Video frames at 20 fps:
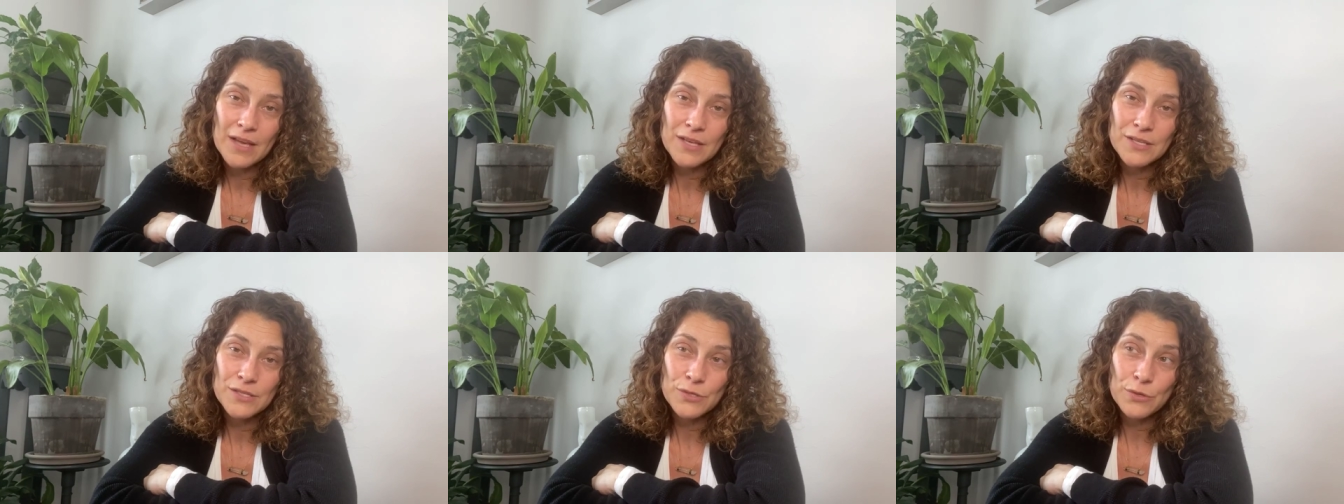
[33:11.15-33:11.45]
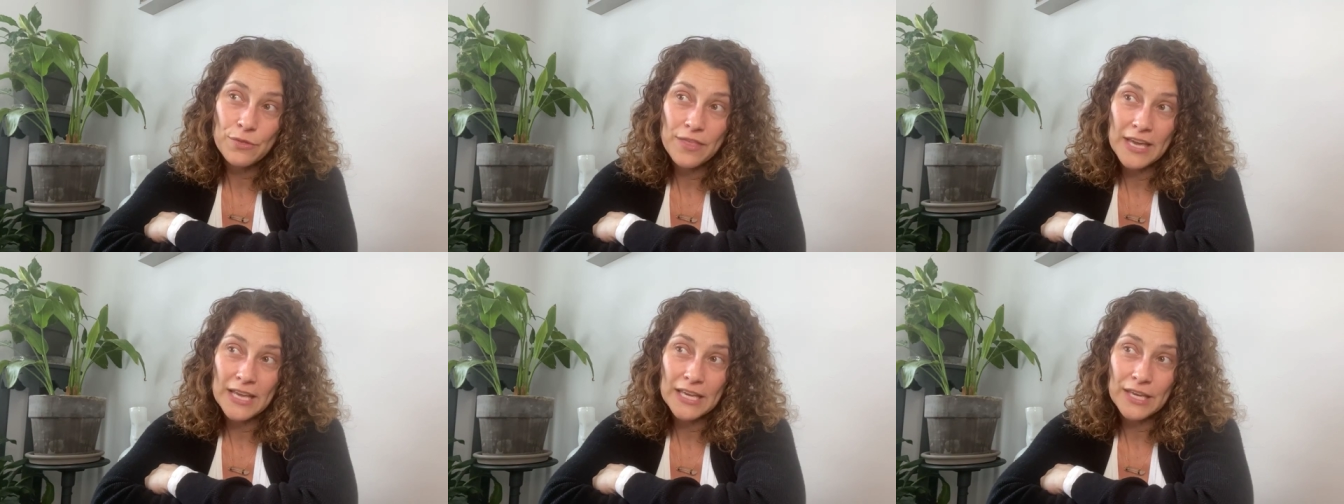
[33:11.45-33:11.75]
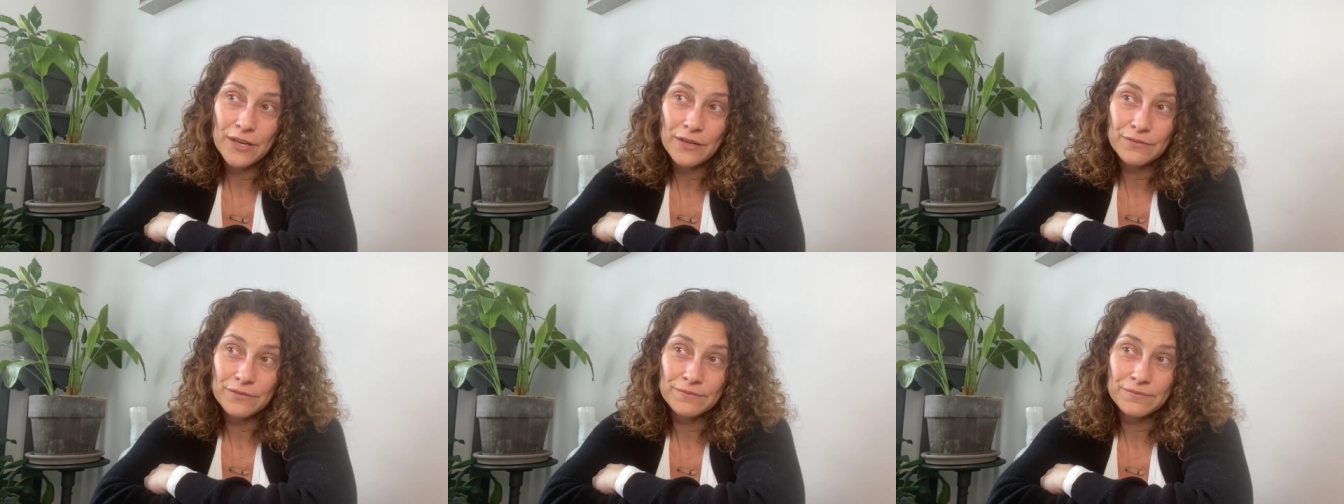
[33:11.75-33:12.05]
So thank
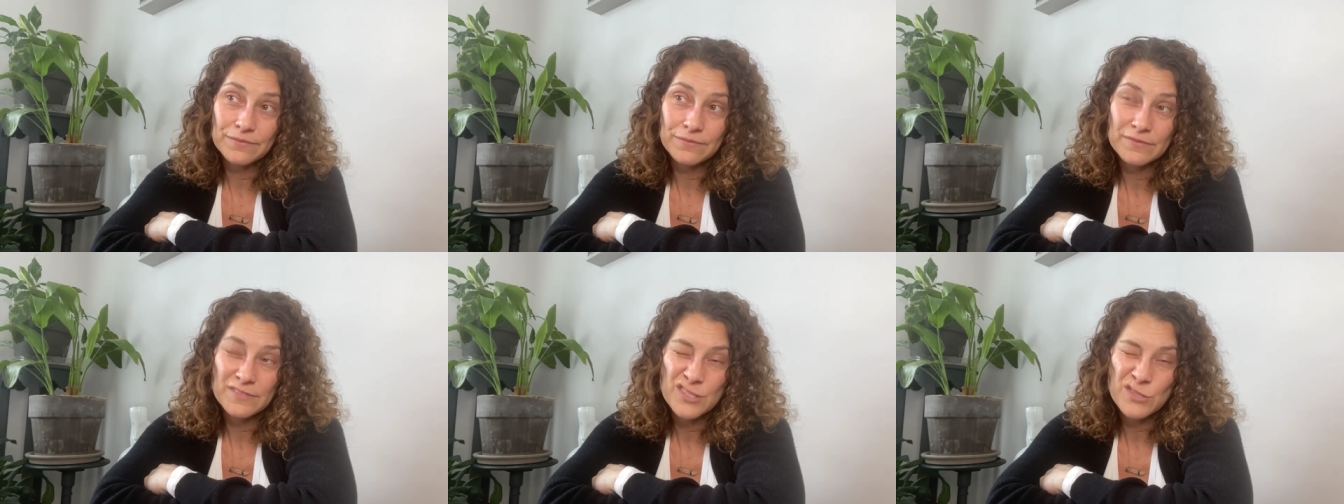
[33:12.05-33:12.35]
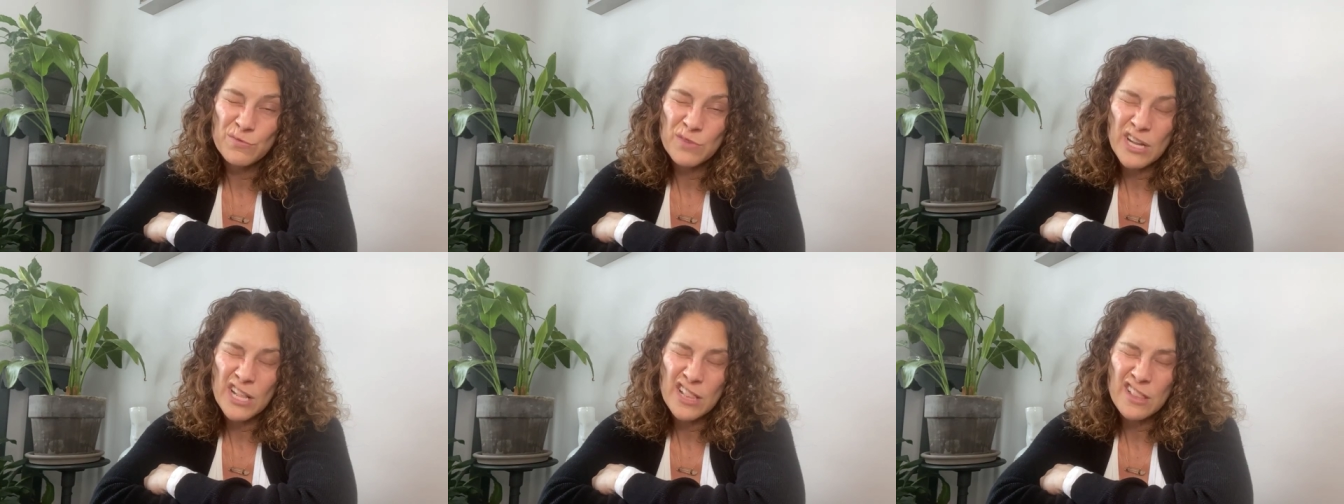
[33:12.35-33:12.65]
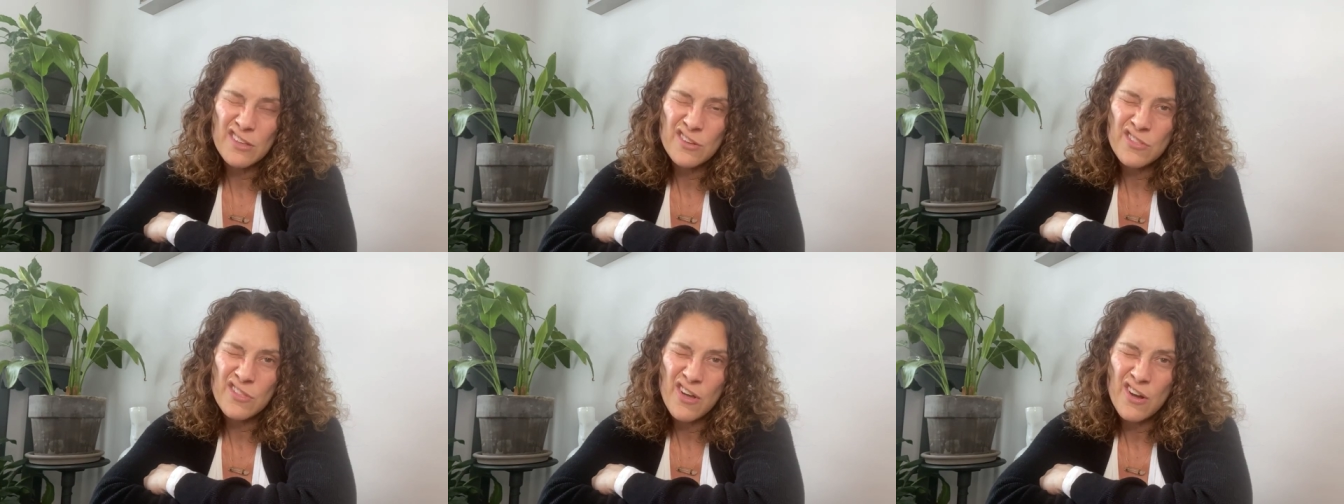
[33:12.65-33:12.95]
you. This went a
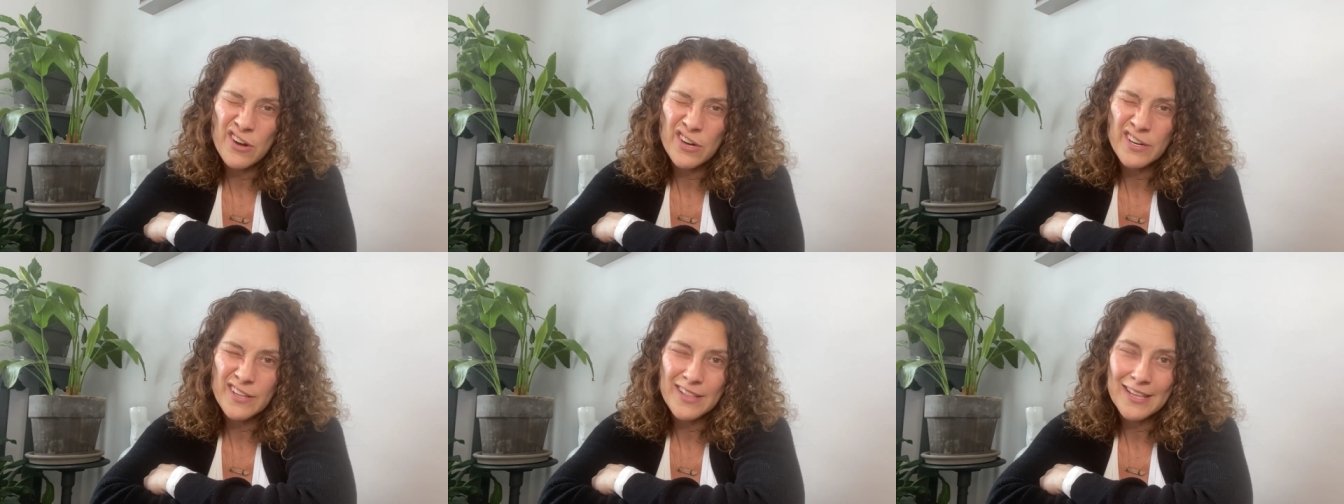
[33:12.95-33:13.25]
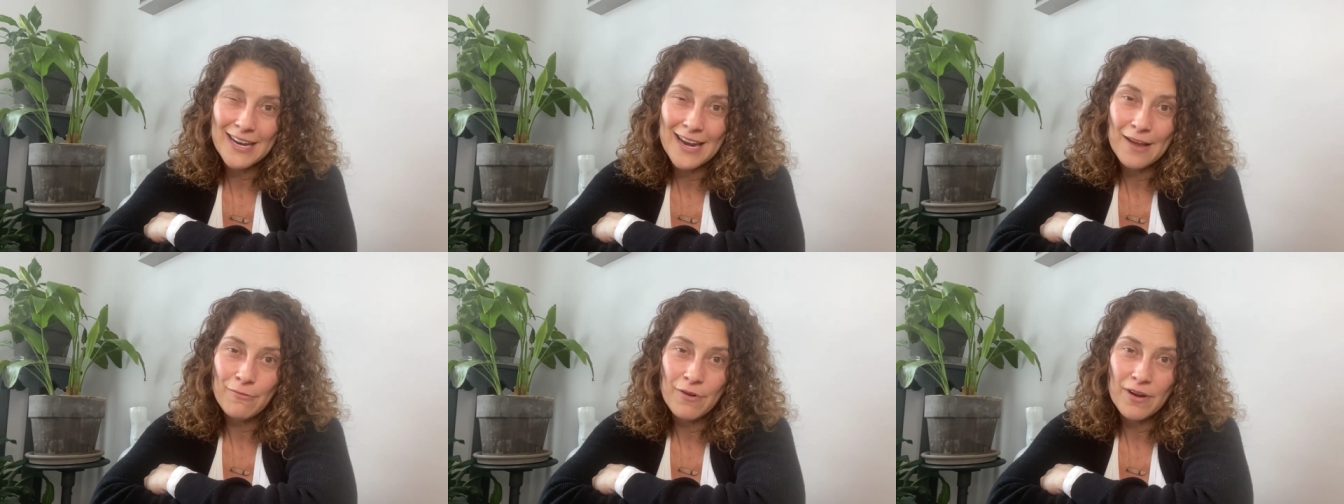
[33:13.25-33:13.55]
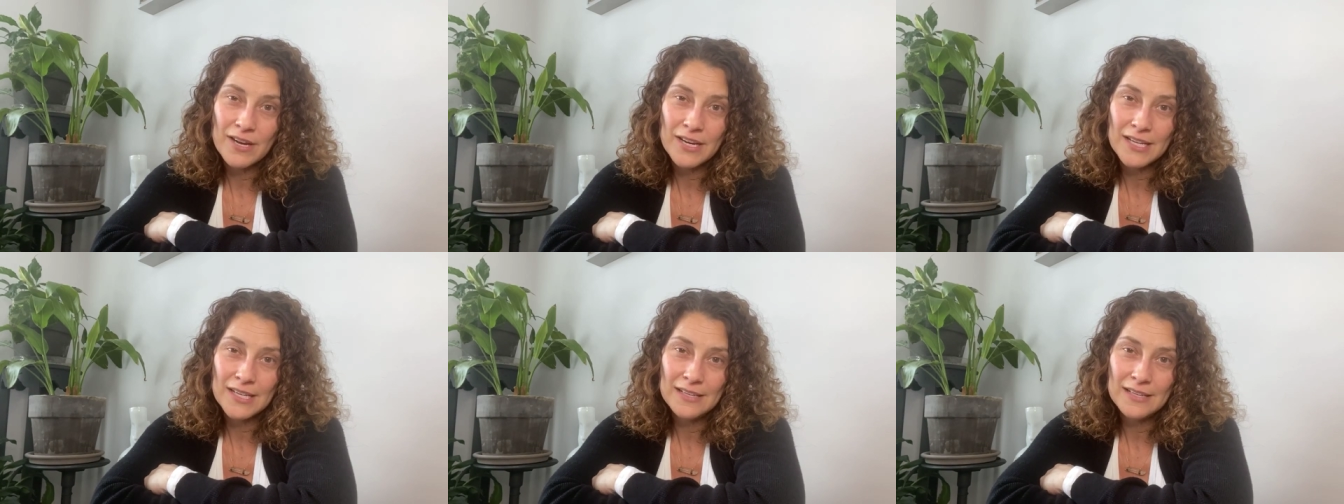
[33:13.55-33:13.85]
little longer than I
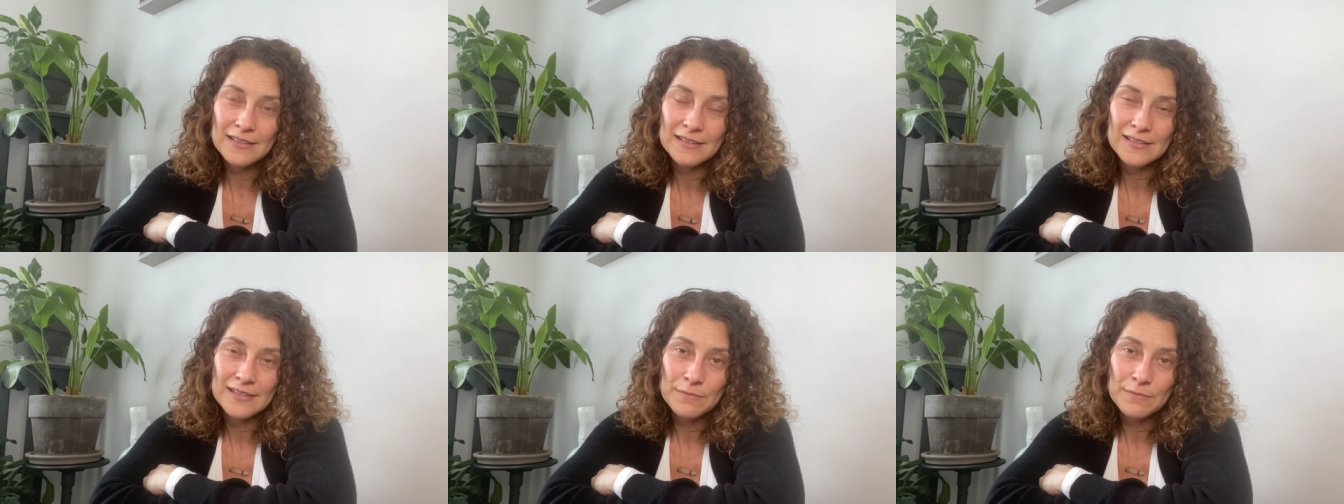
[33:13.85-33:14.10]
wanted,